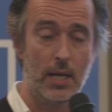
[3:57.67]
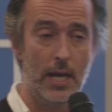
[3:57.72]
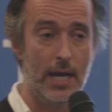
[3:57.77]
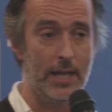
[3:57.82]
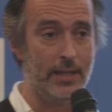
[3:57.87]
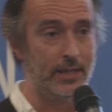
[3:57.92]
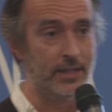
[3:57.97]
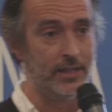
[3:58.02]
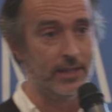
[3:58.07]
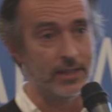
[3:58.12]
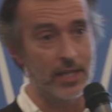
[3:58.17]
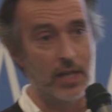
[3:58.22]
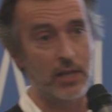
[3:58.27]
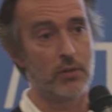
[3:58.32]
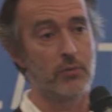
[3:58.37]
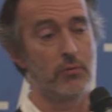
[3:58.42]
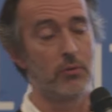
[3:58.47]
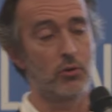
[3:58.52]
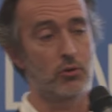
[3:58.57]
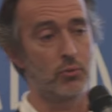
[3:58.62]
And
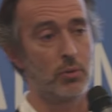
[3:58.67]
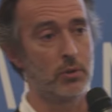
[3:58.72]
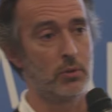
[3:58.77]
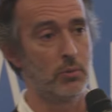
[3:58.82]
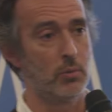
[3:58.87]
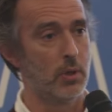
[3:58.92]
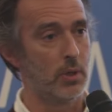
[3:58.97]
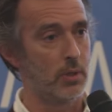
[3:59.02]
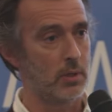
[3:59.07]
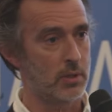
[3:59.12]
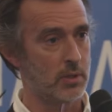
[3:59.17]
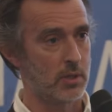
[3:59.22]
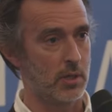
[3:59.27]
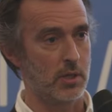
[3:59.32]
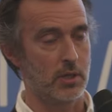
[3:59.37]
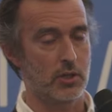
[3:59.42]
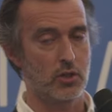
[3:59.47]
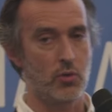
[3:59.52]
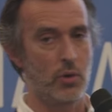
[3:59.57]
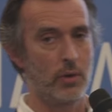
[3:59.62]
none of those 21
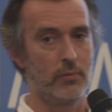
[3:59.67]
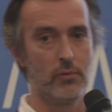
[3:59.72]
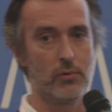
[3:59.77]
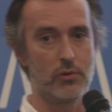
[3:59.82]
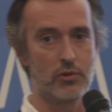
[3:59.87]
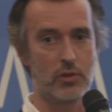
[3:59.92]
says Travel